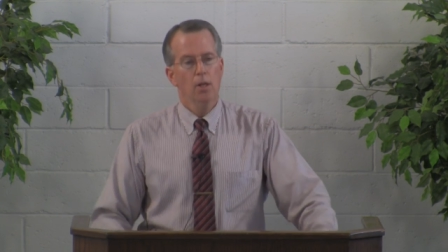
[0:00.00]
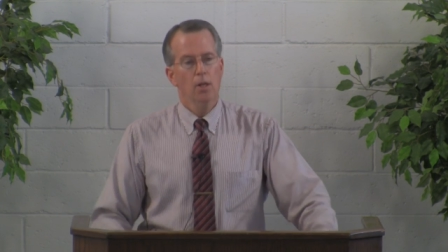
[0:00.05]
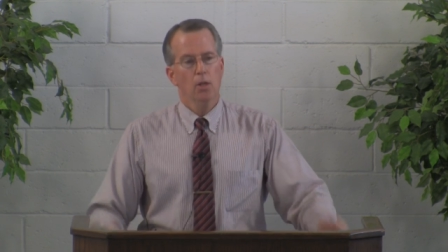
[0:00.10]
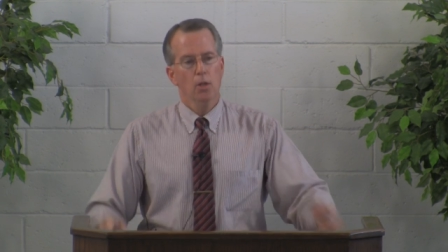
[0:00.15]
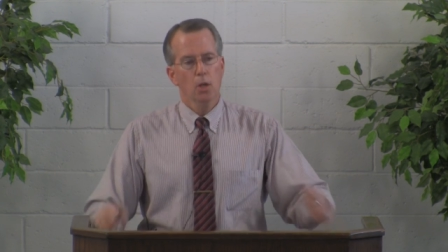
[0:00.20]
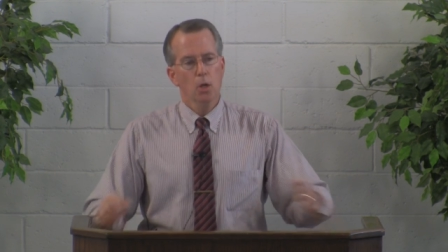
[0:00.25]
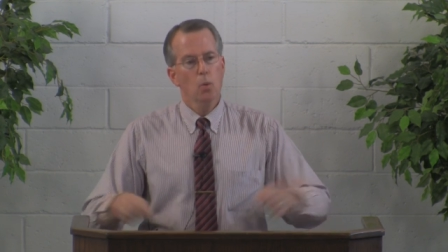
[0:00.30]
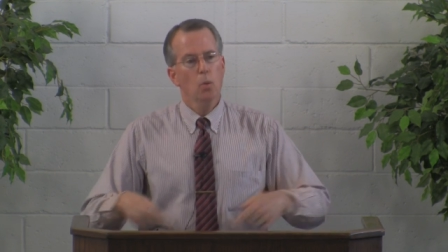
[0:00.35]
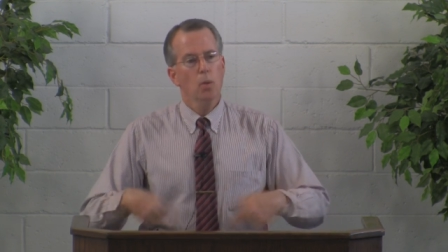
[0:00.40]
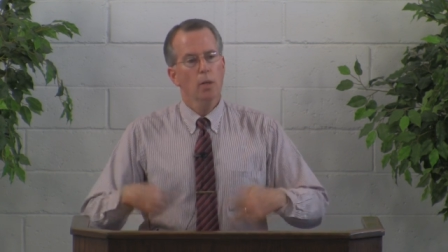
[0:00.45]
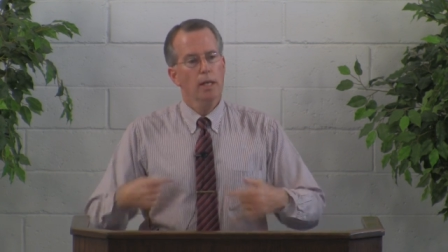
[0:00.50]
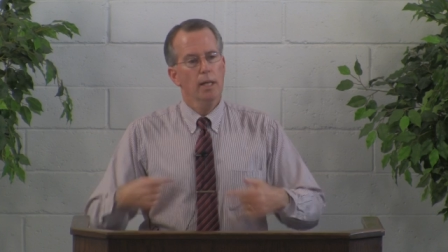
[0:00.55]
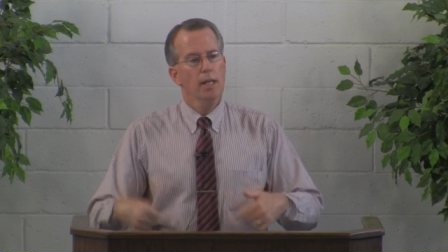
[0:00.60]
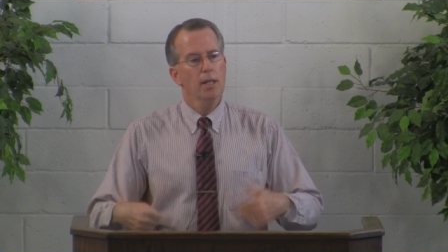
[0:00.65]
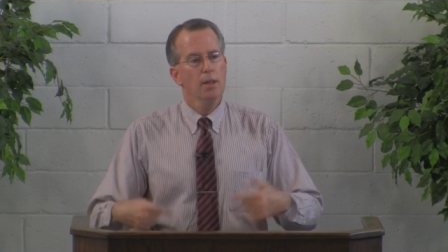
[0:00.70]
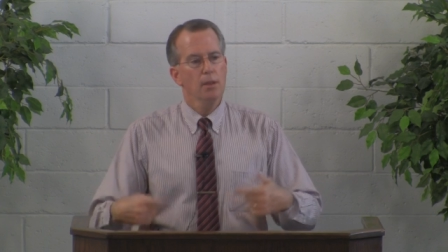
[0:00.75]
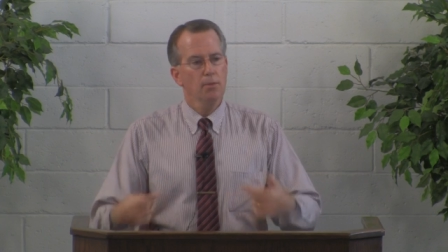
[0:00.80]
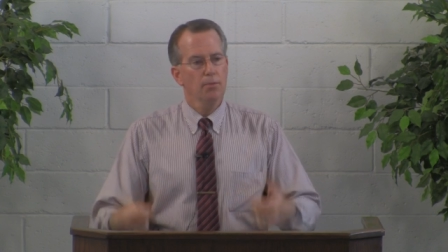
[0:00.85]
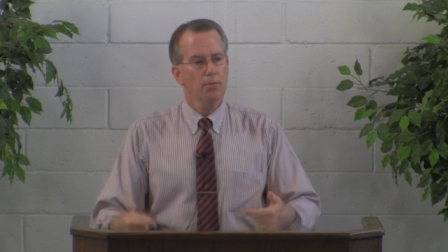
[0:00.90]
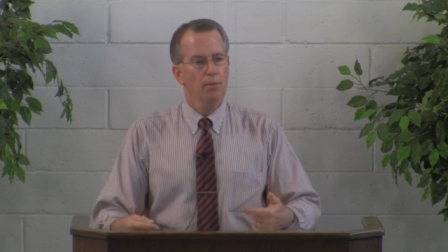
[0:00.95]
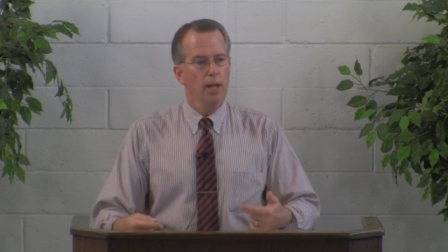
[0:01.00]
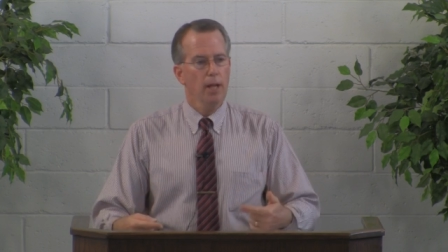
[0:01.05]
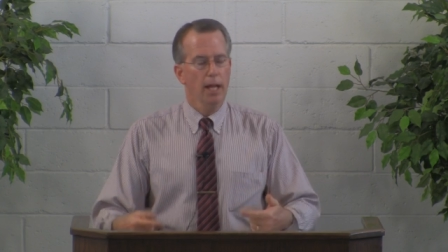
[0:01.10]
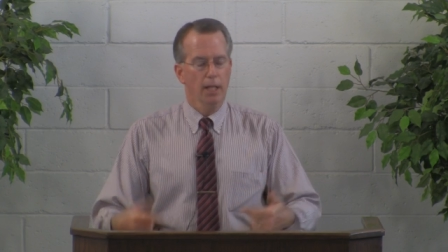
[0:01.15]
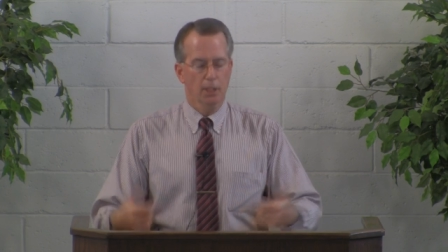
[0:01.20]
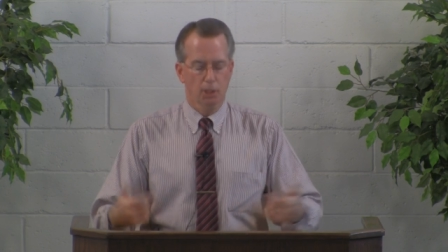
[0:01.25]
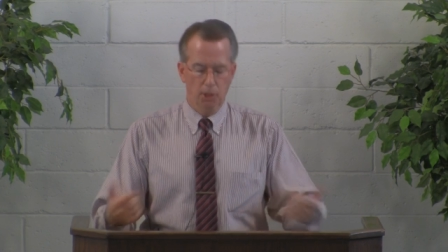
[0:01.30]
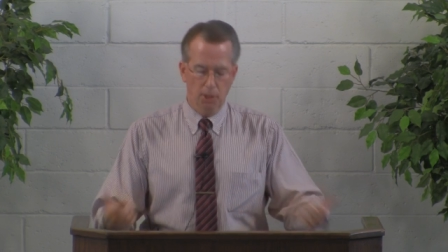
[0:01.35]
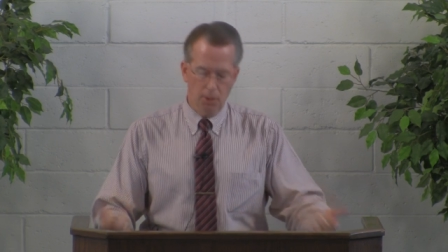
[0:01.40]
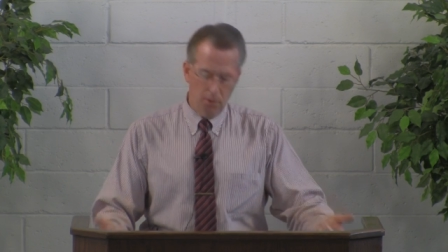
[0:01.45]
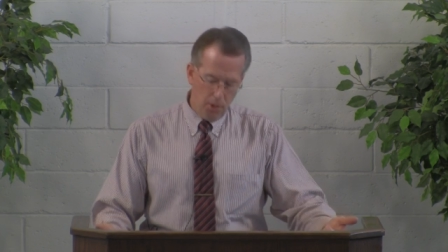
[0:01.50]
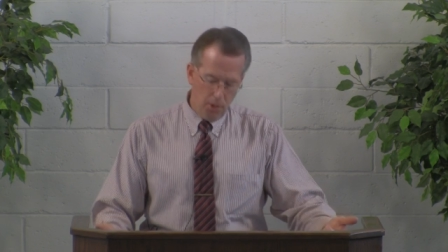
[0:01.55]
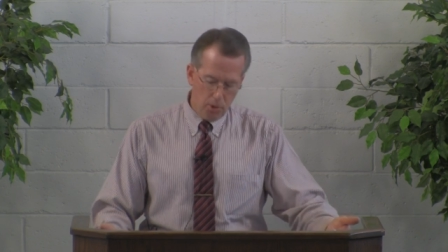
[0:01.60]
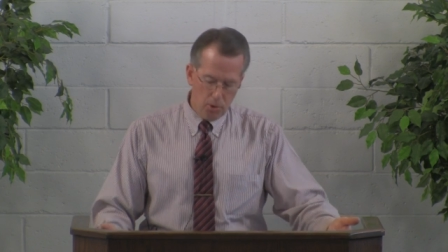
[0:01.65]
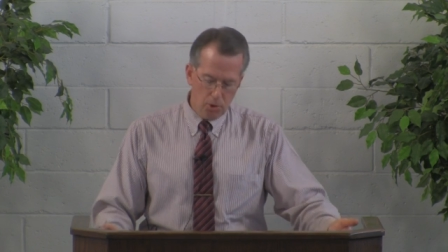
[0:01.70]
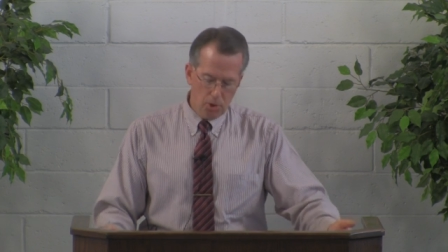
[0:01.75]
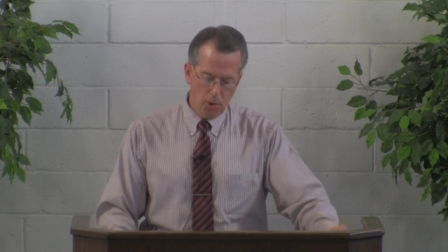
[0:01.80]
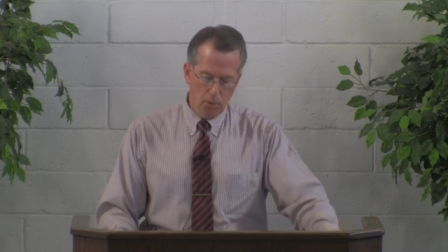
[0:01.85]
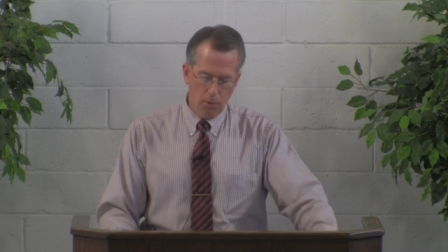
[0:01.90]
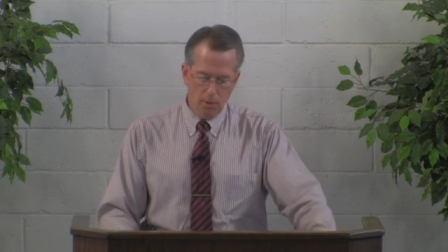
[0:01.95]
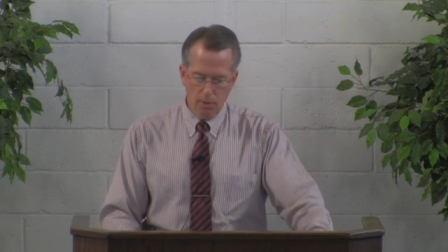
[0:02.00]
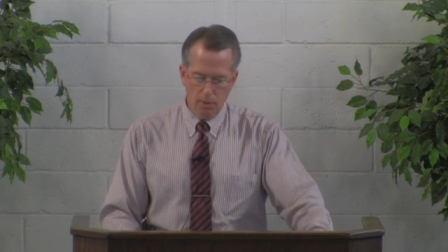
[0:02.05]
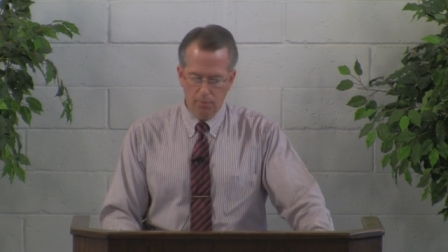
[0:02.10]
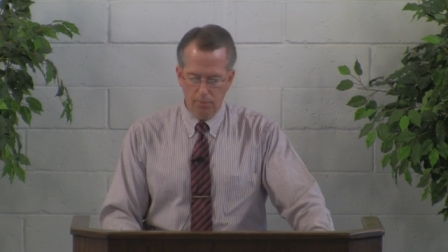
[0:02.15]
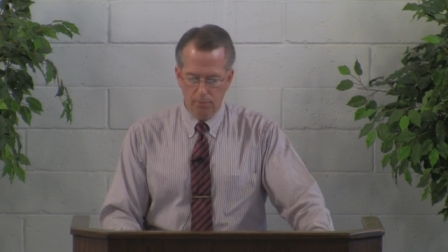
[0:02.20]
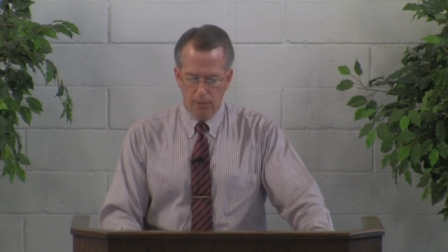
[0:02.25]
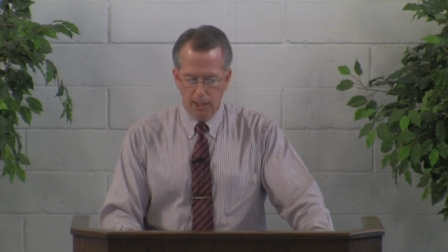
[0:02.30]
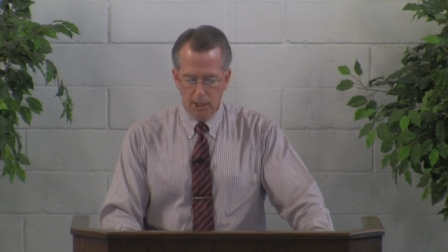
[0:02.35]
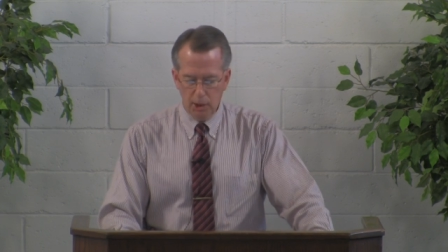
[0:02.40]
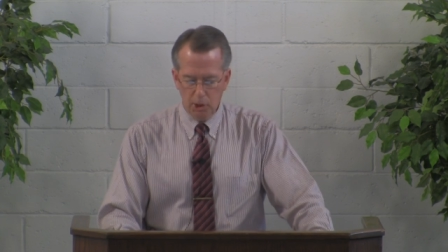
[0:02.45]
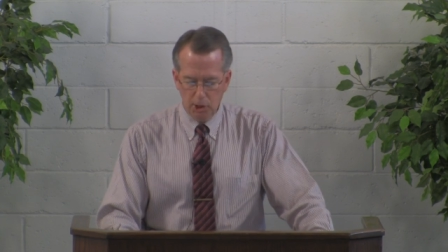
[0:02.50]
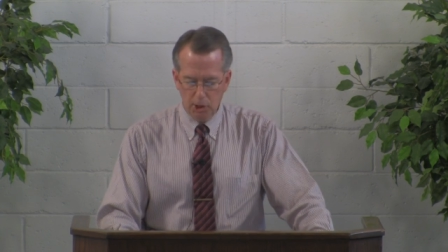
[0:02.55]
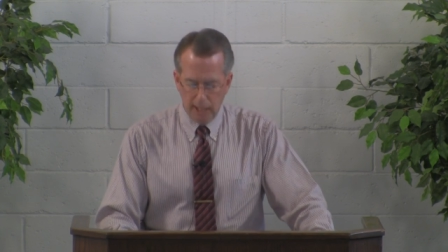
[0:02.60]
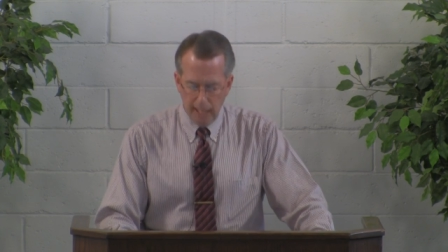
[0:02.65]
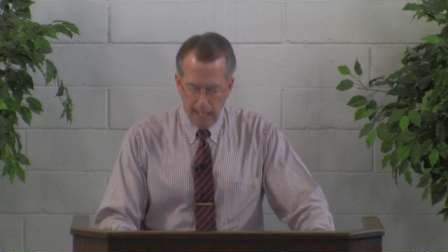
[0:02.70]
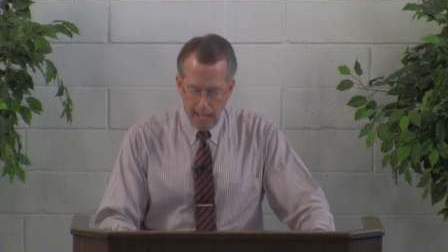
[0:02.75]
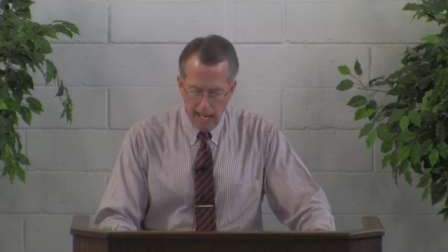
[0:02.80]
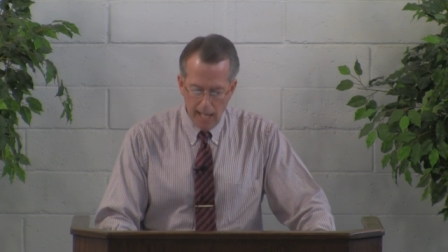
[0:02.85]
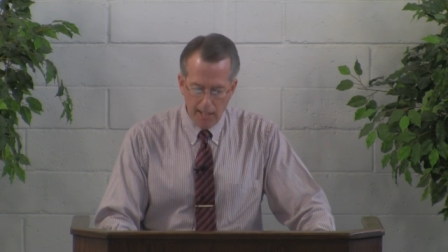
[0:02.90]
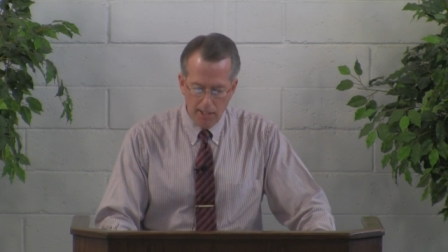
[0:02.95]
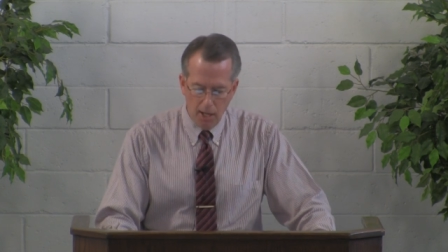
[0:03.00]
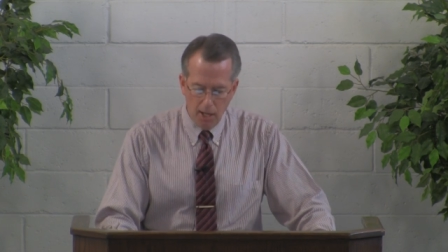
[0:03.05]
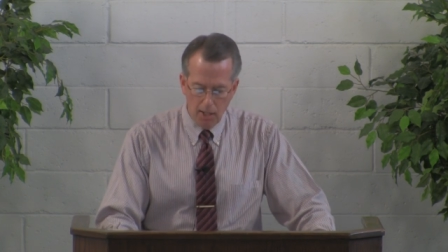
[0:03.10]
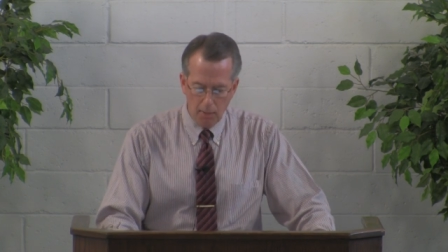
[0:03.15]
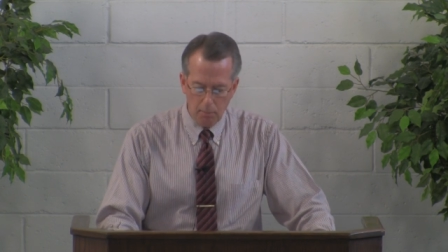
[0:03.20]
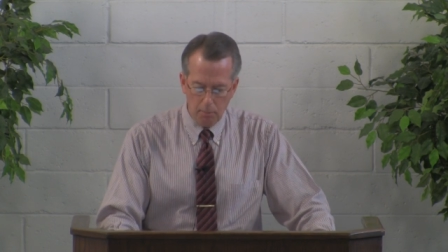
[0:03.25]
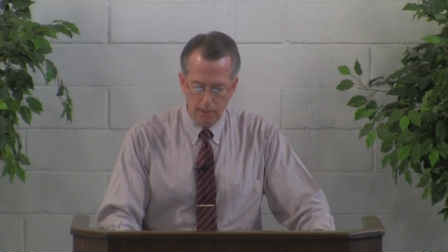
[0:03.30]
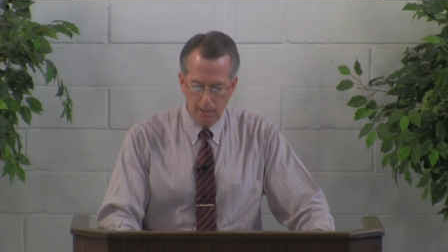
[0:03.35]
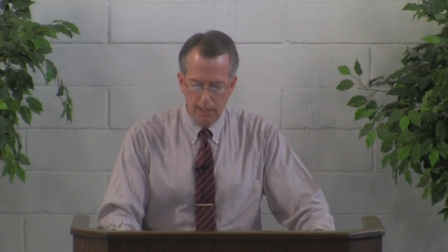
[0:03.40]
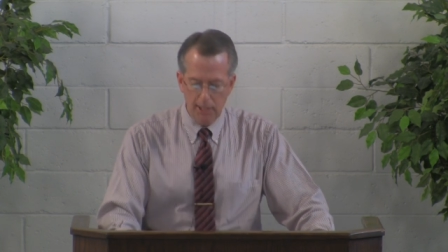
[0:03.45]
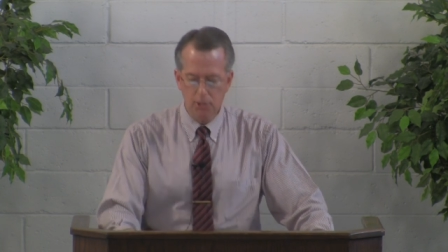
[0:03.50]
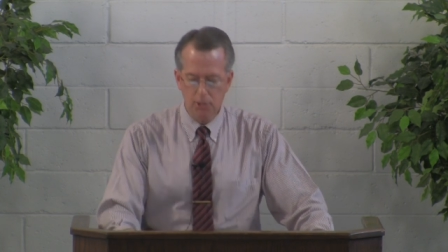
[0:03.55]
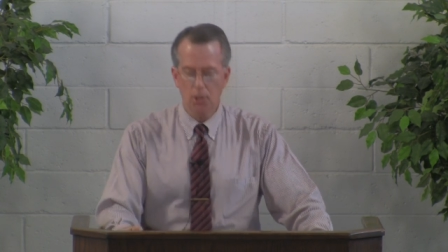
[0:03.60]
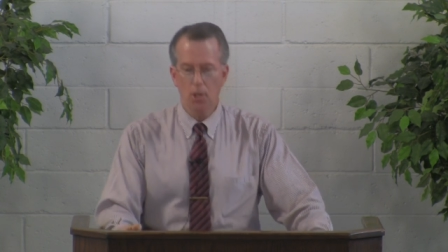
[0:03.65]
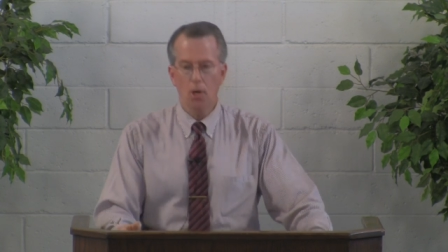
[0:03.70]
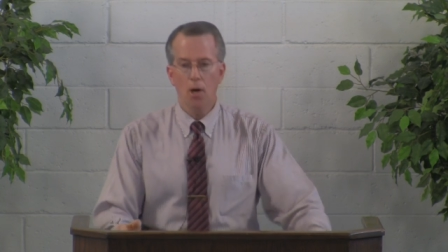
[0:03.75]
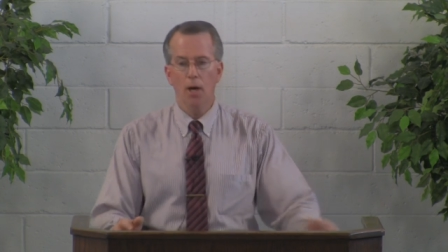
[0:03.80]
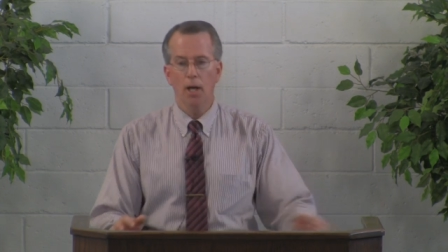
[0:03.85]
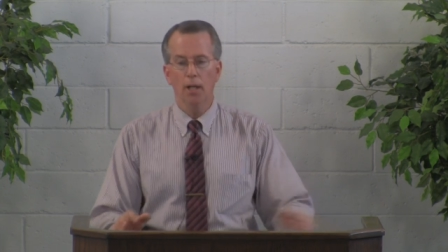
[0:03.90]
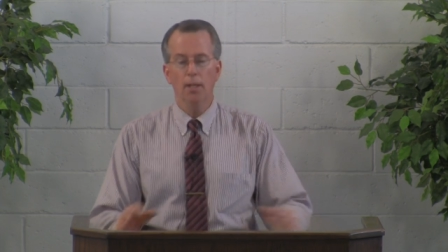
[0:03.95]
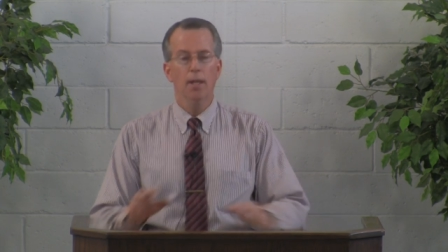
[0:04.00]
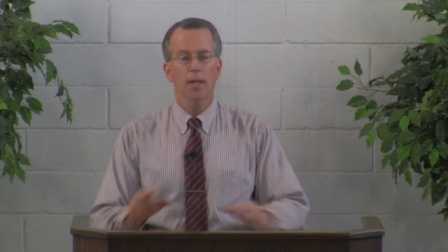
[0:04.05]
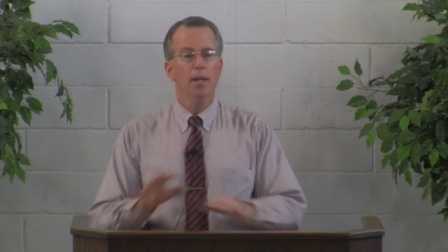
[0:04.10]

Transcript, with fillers: You were in the flesh, and those who are in the flesh cannot please God.